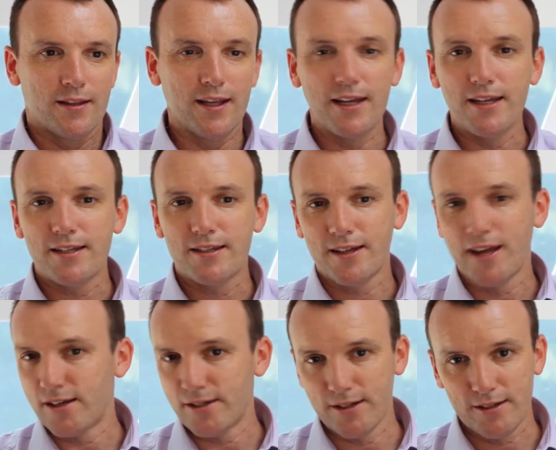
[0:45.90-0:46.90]
These
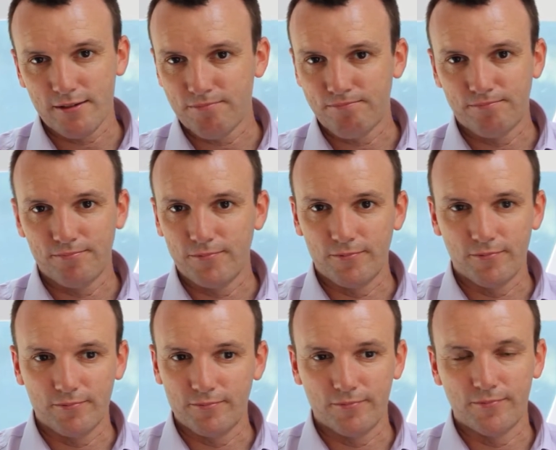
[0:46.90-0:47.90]
sketches
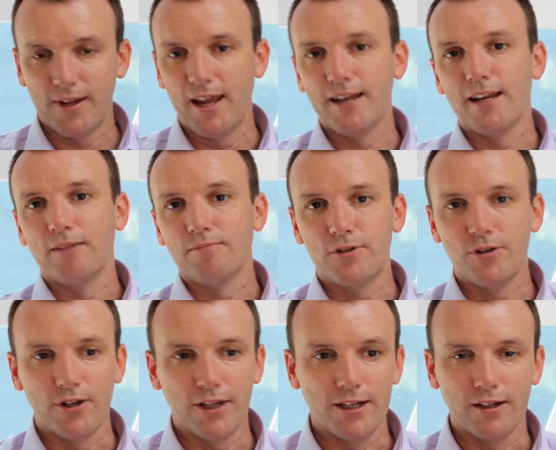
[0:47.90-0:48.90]
end up
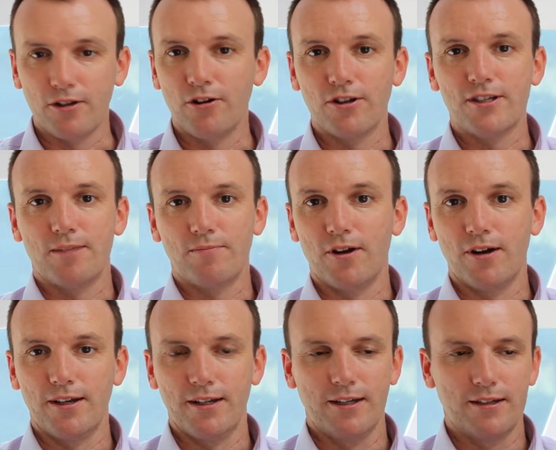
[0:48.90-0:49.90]
turning into concept
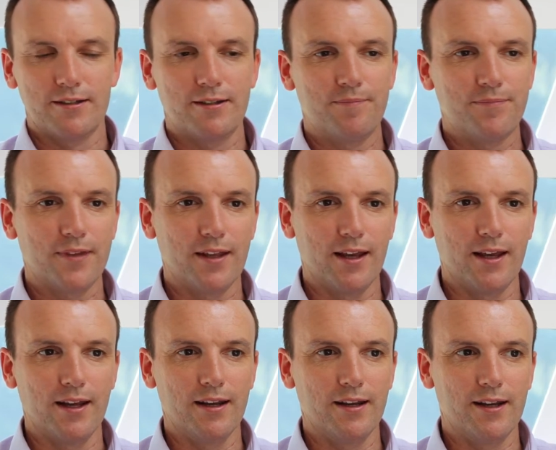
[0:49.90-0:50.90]
ideas,
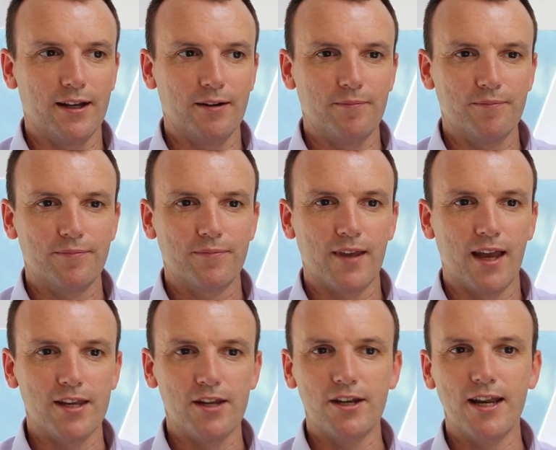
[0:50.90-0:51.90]
and
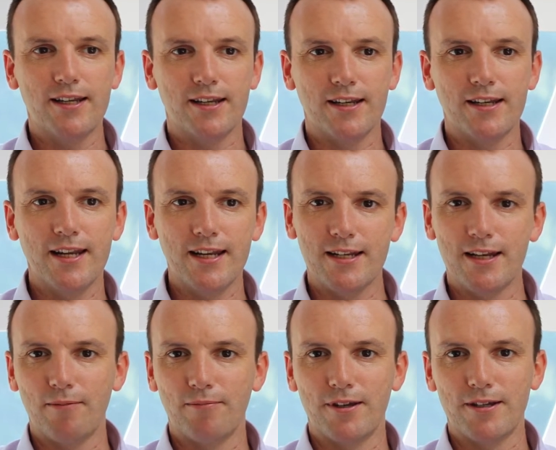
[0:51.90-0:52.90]
you need to neaten
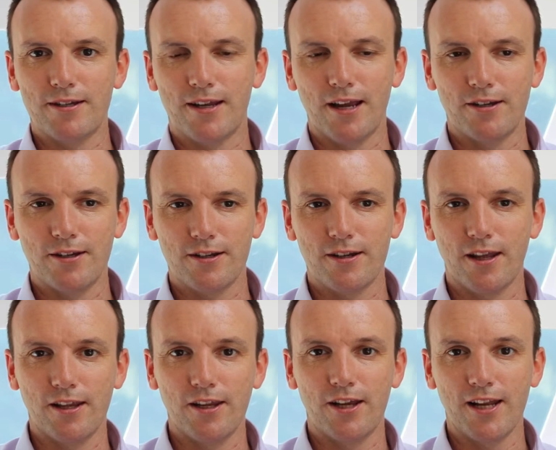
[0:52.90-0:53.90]
up these sketches so
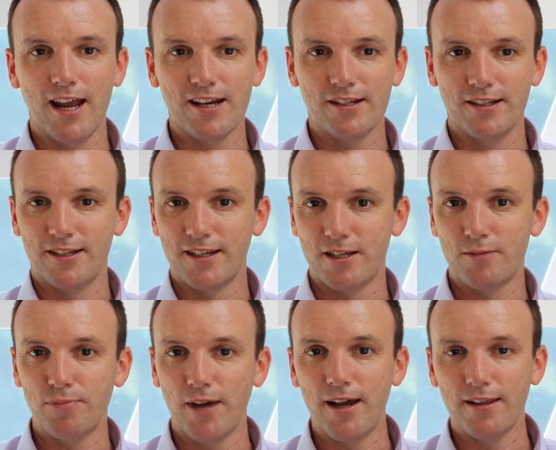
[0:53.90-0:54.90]
that you can actually
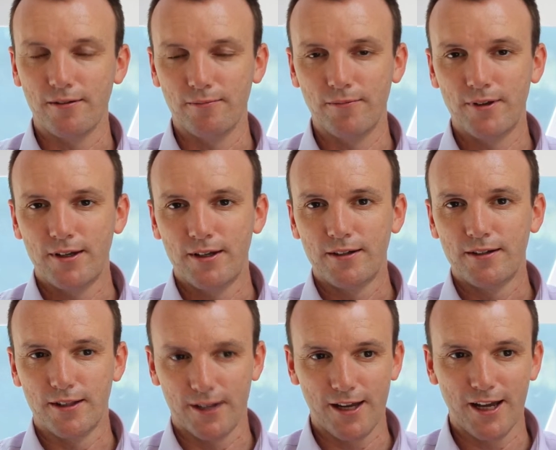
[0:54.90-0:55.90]
display them
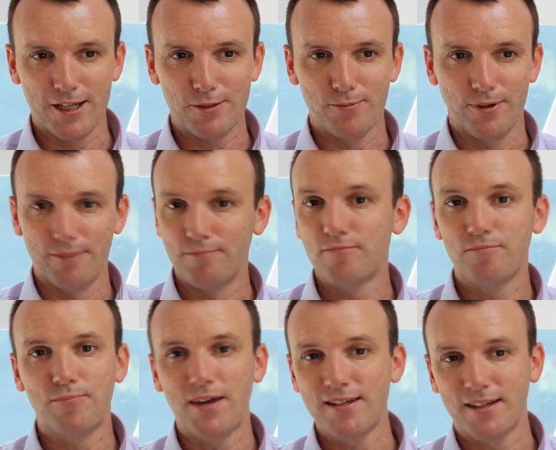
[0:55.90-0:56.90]
to the customer.
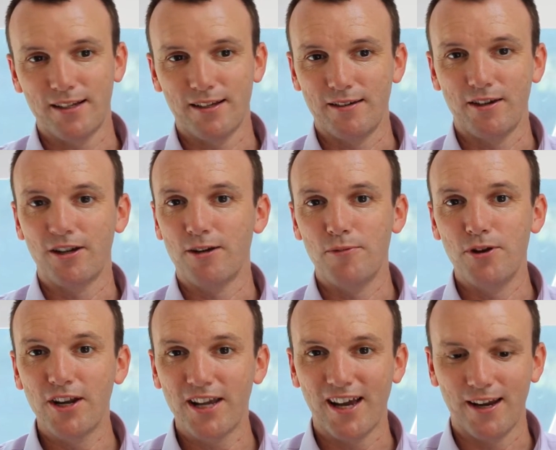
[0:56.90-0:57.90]
Basically, you're
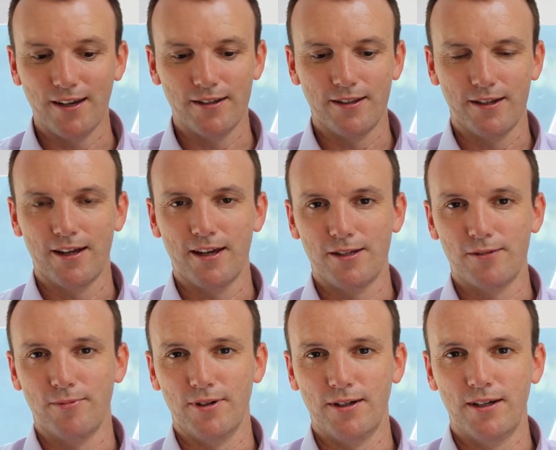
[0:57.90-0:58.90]
communicating to the
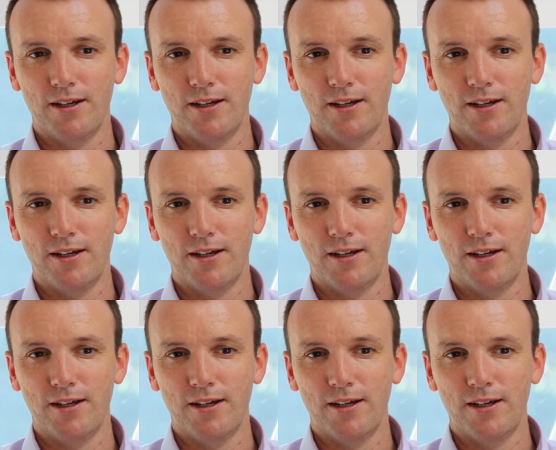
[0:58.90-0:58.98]
customer.